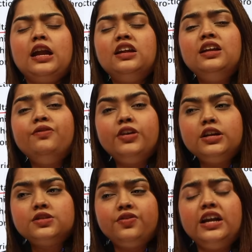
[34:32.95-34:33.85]
And if
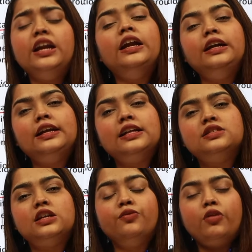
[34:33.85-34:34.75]
it is very
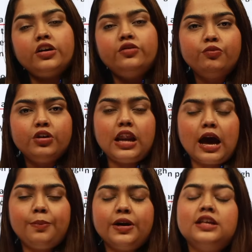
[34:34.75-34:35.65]
intense, then what will
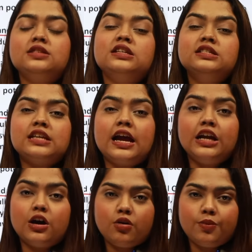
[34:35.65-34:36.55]
happen is
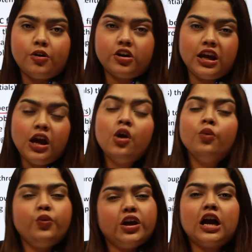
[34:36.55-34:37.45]
inside our body
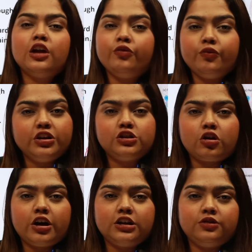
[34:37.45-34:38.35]
we can
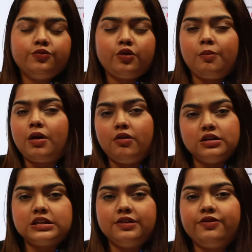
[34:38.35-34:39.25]
withdraw it from
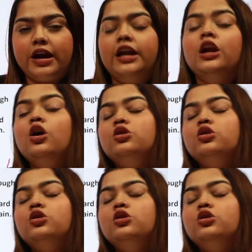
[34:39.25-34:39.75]
ourselves, right?